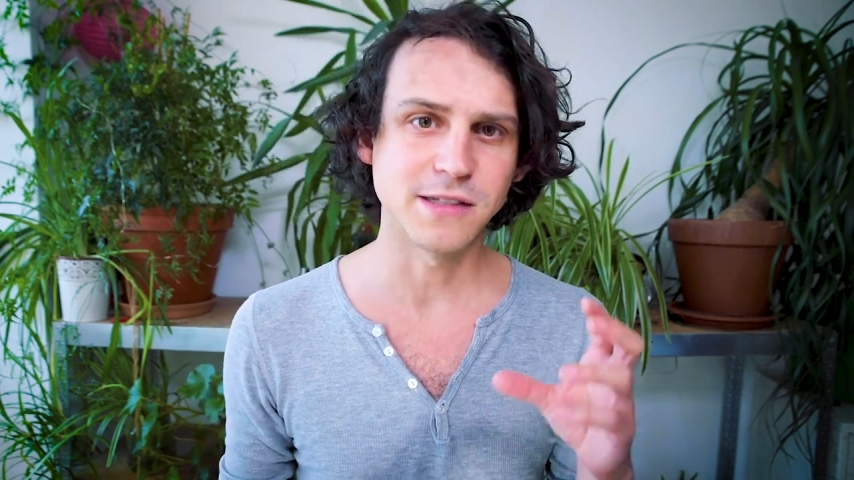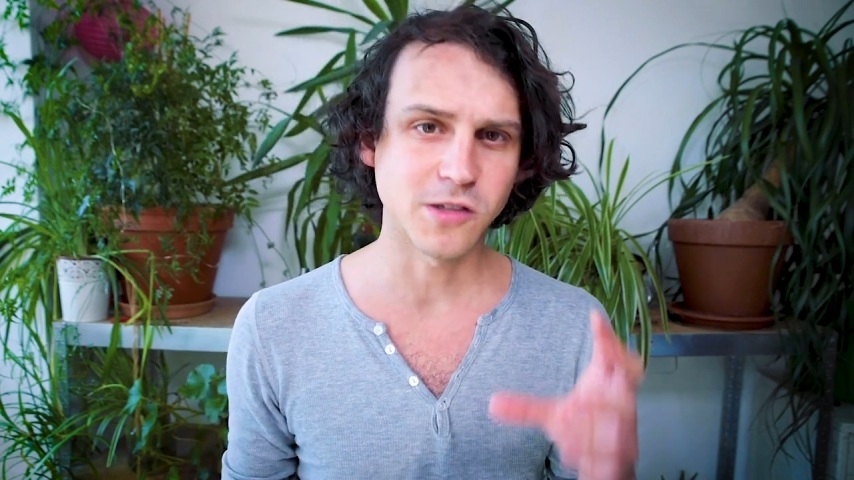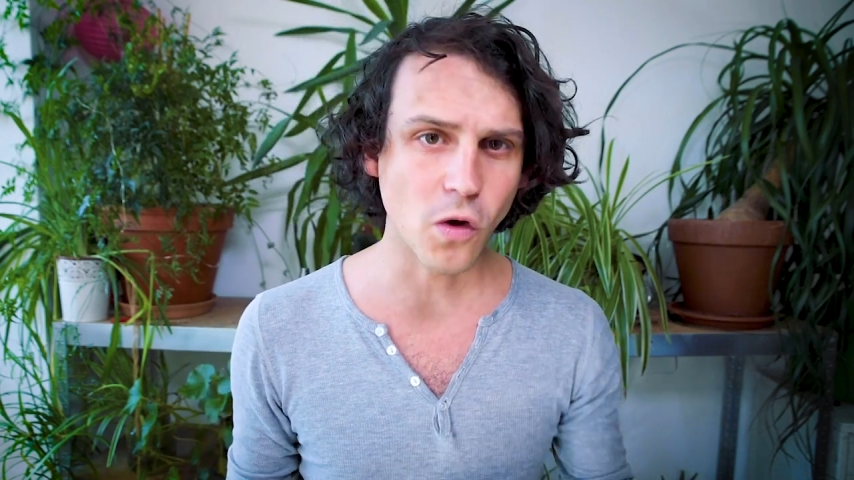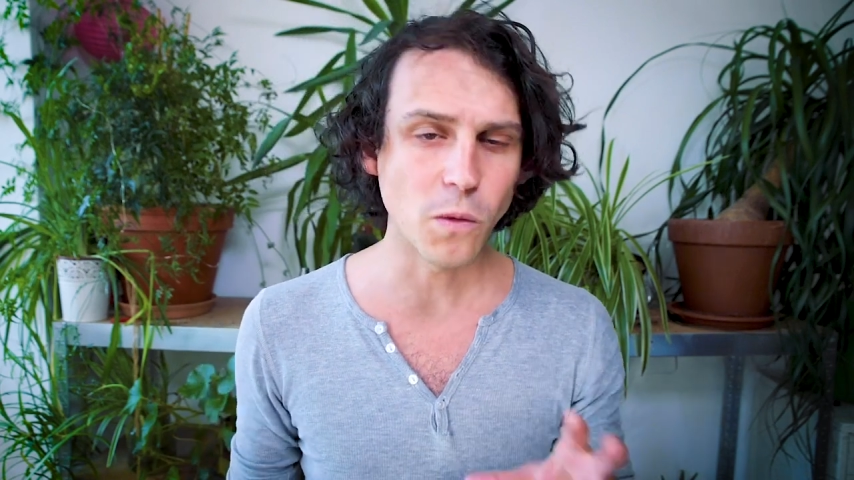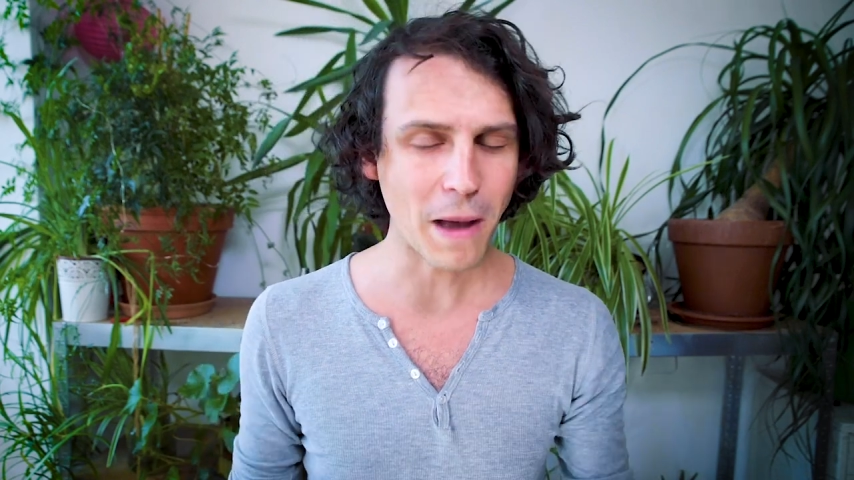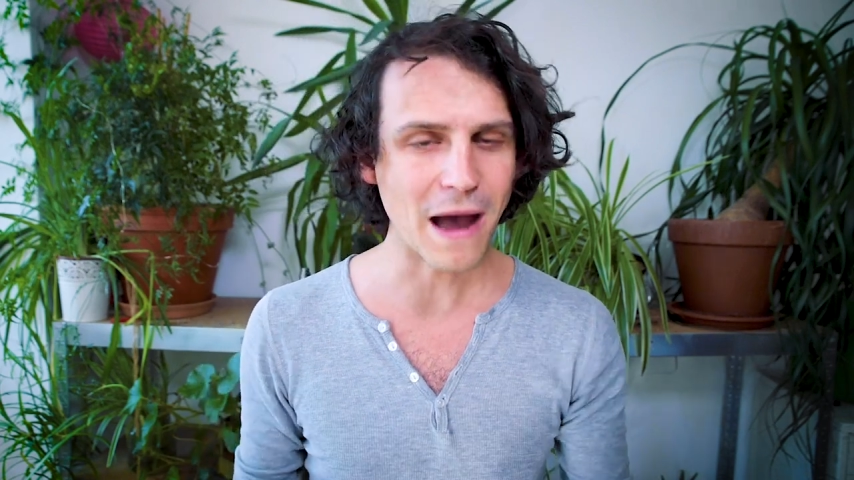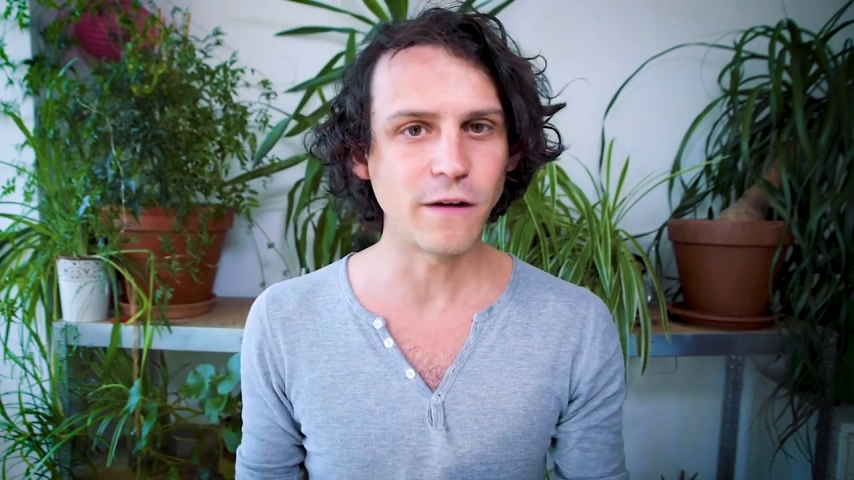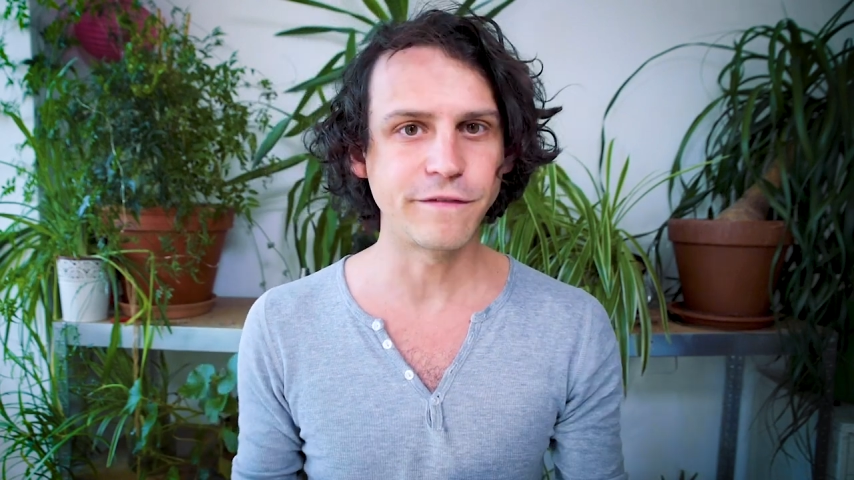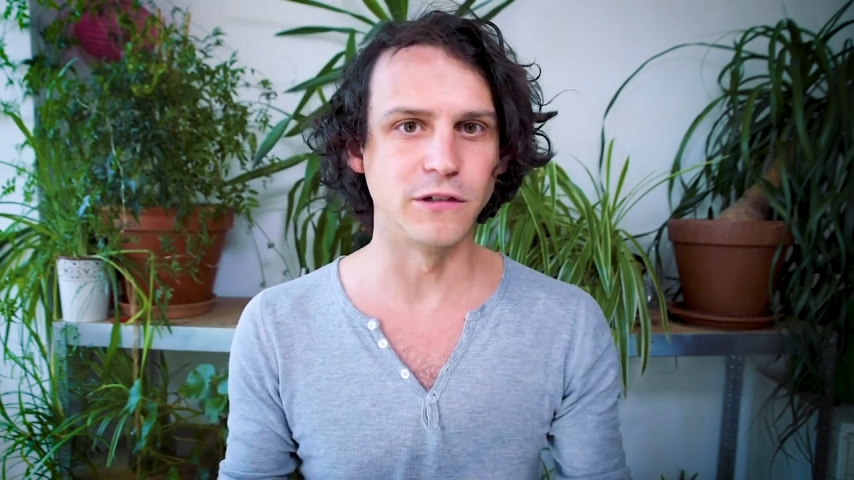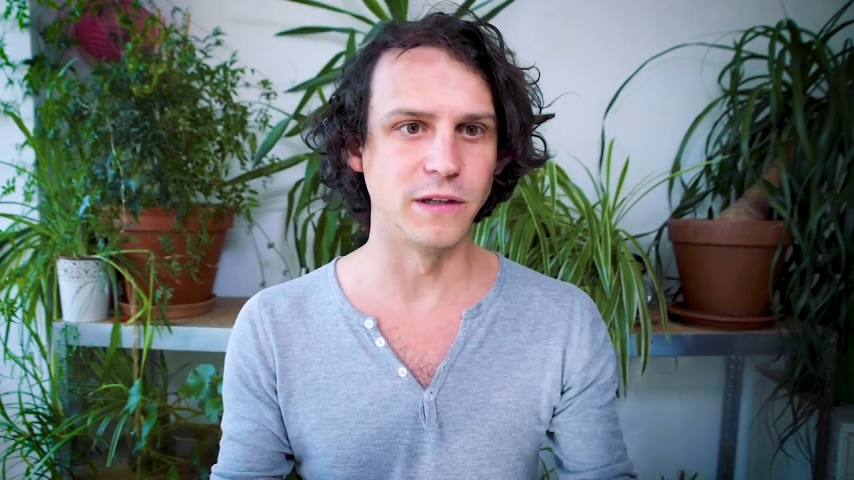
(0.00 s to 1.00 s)
so
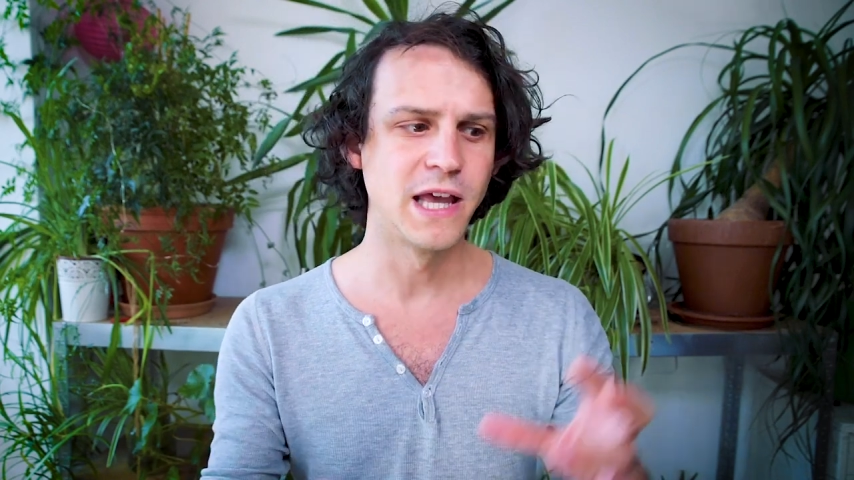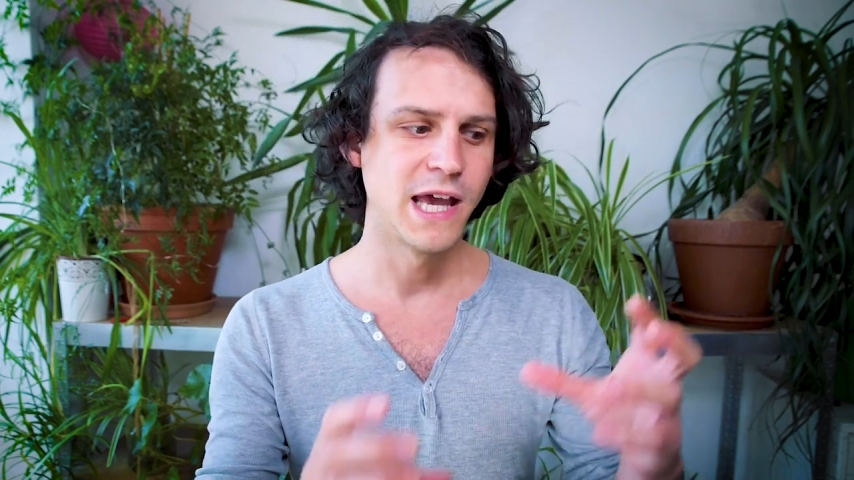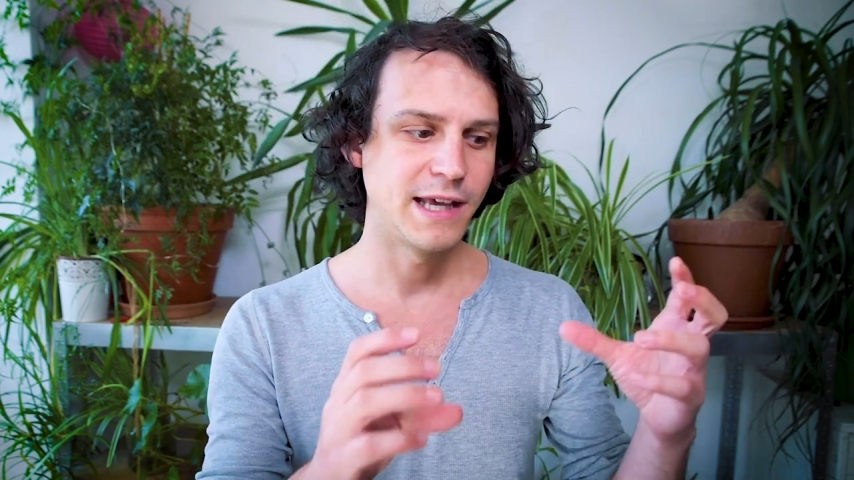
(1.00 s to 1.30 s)
powerful